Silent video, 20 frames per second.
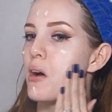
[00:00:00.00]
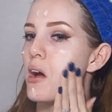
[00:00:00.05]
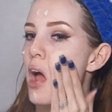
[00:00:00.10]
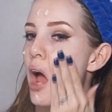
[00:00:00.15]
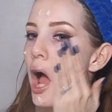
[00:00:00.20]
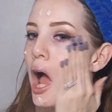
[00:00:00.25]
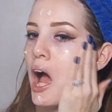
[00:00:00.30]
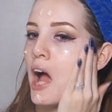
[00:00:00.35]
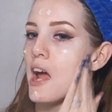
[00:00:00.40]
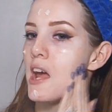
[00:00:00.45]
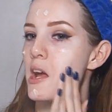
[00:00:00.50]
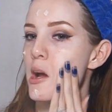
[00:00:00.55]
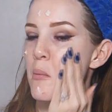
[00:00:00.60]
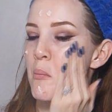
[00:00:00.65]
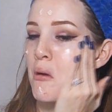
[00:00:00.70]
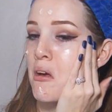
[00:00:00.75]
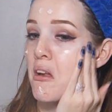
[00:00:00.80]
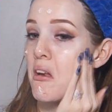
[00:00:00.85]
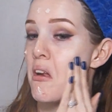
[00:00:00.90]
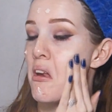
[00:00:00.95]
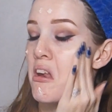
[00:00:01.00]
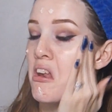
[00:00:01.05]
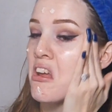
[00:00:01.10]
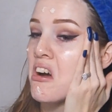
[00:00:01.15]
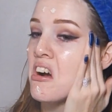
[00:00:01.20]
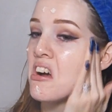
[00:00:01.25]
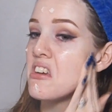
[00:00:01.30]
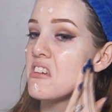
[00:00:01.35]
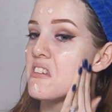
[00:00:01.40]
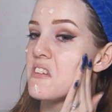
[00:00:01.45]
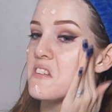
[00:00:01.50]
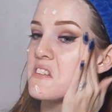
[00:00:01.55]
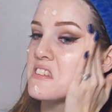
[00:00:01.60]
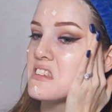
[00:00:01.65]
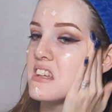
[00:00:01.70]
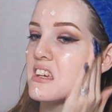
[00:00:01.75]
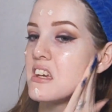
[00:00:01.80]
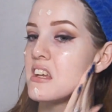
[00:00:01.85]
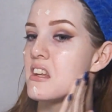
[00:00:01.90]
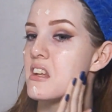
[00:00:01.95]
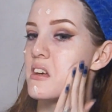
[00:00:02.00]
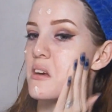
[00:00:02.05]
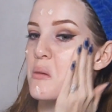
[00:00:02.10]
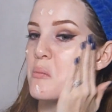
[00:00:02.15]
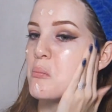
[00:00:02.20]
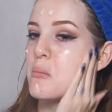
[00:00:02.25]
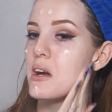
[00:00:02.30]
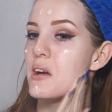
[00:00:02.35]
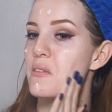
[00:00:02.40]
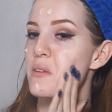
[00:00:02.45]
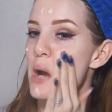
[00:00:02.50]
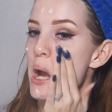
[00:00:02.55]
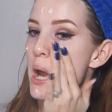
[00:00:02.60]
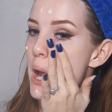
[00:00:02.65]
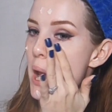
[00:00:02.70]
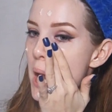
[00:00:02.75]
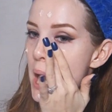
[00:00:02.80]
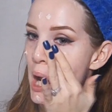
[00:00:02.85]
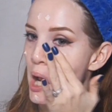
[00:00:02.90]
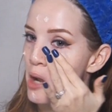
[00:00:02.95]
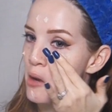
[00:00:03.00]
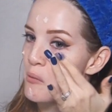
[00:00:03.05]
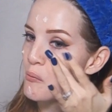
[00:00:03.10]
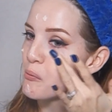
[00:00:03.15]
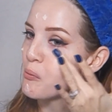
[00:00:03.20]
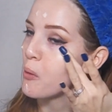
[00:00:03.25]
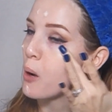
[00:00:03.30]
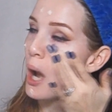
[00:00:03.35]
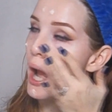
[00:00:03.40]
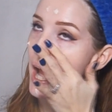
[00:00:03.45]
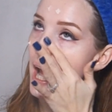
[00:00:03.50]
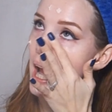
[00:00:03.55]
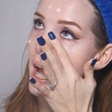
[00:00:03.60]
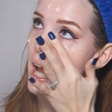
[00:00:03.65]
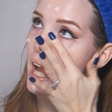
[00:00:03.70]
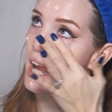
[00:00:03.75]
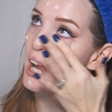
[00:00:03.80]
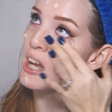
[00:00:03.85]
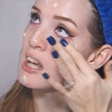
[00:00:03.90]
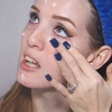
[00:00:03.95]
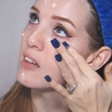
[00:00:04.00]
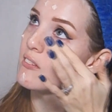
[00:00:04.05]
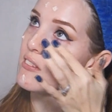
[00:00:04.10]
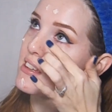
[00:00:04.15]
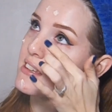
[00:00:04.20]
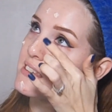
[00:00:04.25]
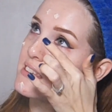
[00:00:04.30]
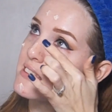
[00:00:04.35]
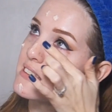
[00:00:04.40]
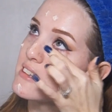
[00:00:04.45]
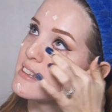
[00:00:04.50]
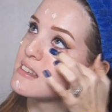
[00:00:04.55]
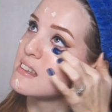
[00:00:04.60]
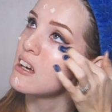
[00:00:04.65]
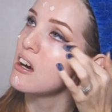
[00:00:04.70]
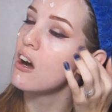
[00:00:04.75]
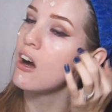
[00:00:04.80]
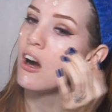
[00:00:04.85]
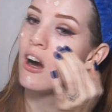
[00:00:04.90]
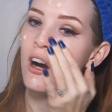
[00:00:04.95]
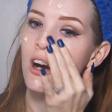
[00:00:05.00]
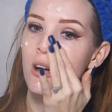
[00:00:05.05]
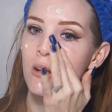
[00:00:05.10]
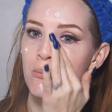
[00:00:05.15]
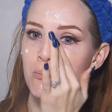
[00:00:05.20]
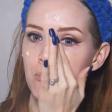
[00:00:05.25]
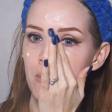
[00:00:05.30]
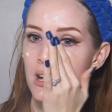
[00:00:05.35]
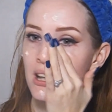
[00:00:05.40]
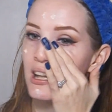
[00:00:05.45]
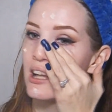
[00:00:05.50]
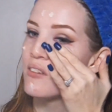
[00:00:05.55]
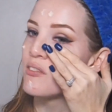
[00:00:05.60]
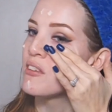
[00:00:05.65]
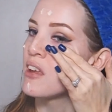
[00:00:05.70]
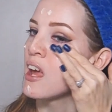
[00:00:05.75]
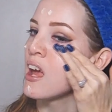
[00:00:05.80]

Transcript: but I am not using my right hand for any of this. This is all my left